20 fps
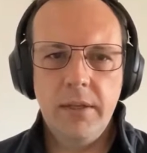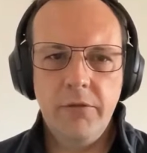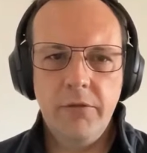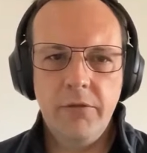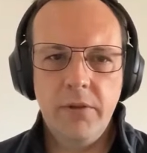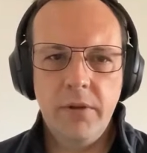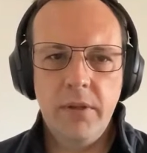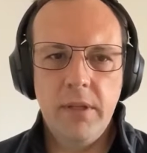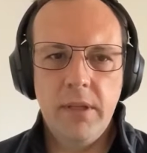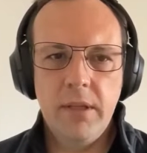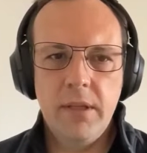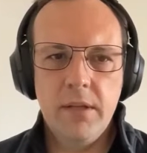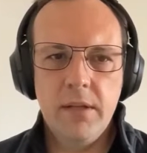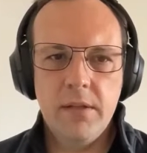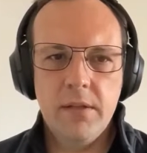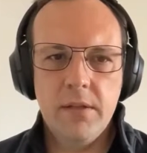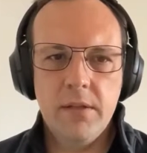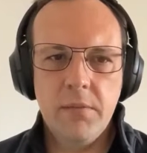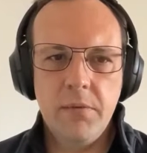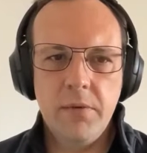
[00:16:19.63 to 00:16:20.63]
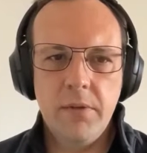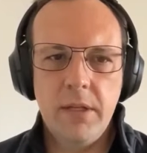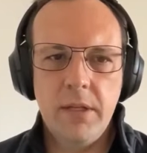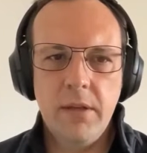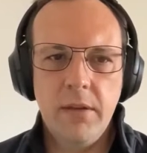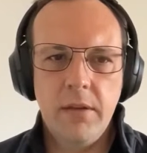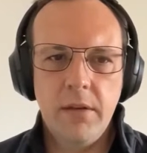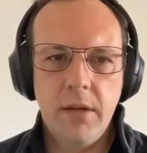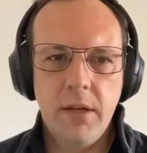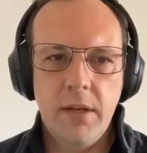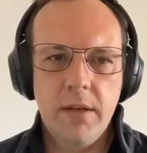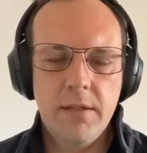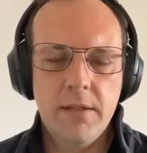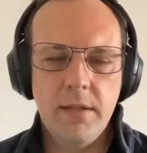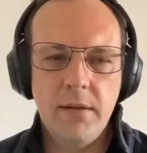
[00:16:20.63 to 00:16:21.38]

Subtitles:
different than some of the other guys,